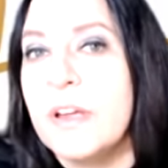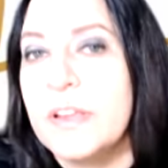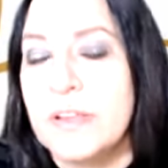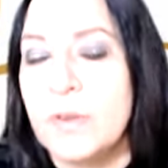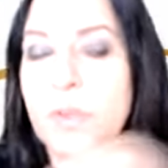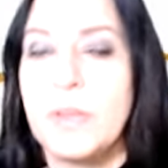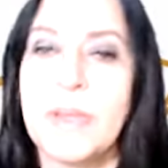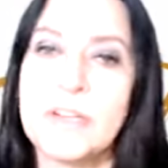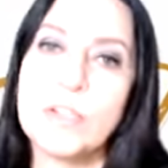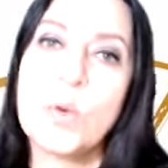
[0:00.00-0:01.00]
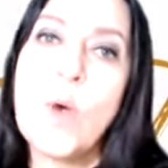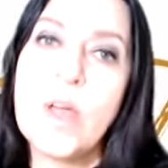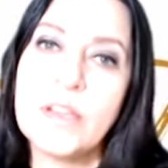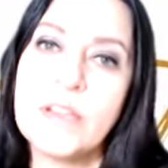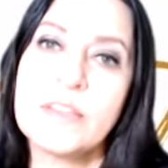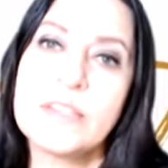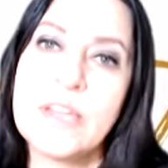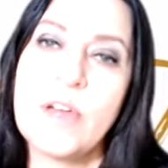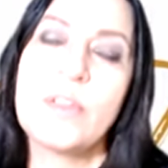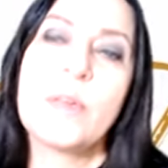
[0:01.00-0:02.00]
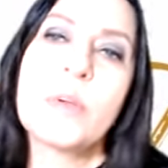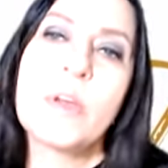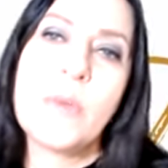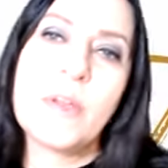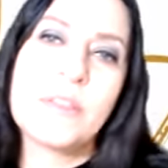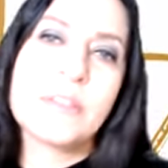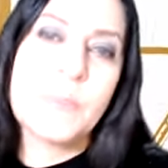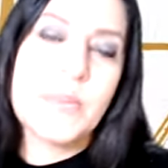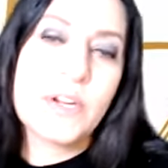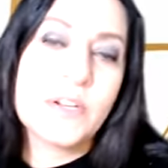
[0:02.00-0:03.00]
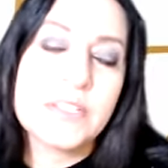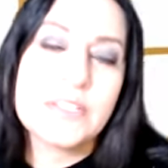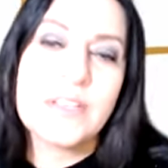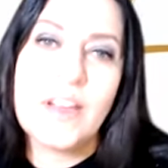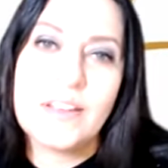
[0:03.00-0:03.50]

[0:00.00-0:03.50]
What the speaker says: You can only imagine the quality of the sound that would come out of the speakers,